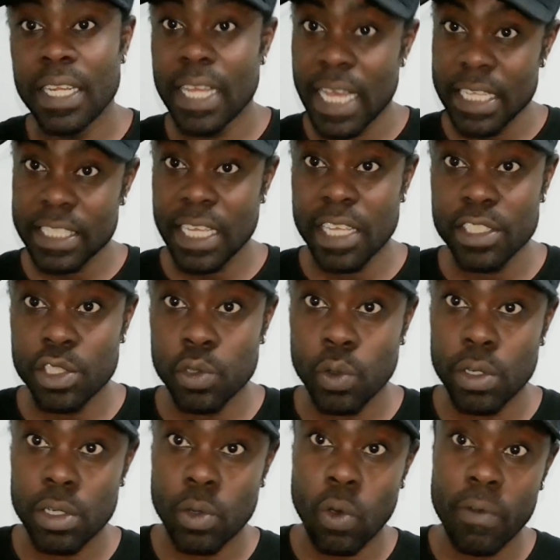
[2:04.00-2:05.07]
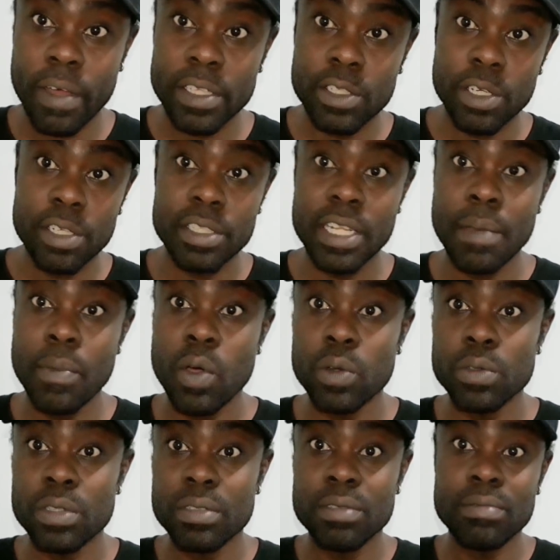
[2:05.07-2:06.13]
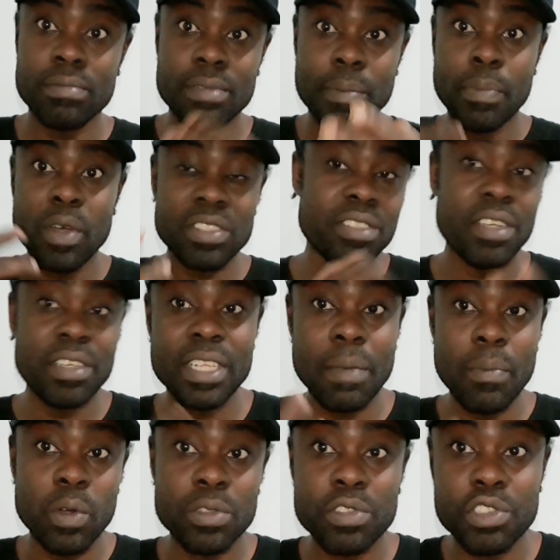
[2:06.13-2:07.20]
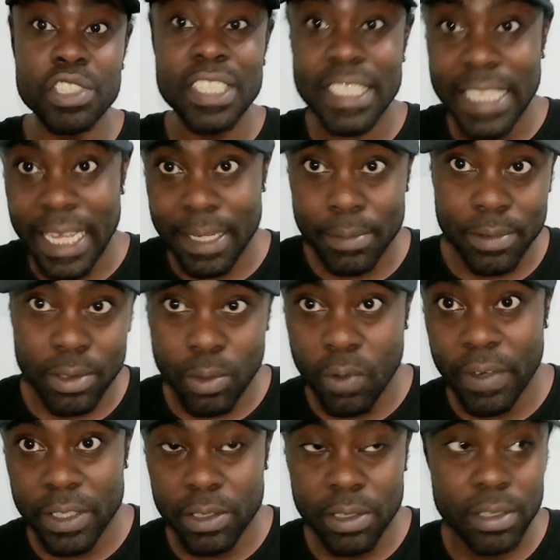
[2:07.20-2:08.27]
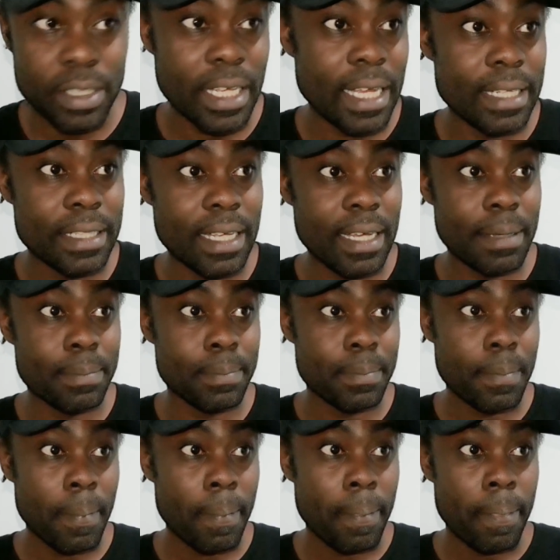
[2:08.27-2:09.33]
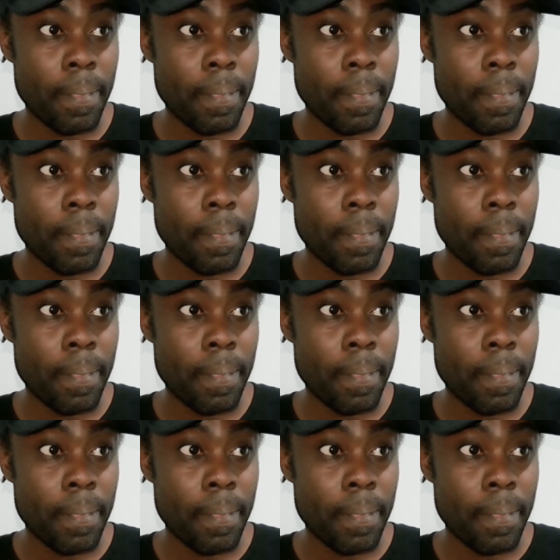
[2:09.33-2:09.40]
lost control, the bus turned about 3 times, overturned, and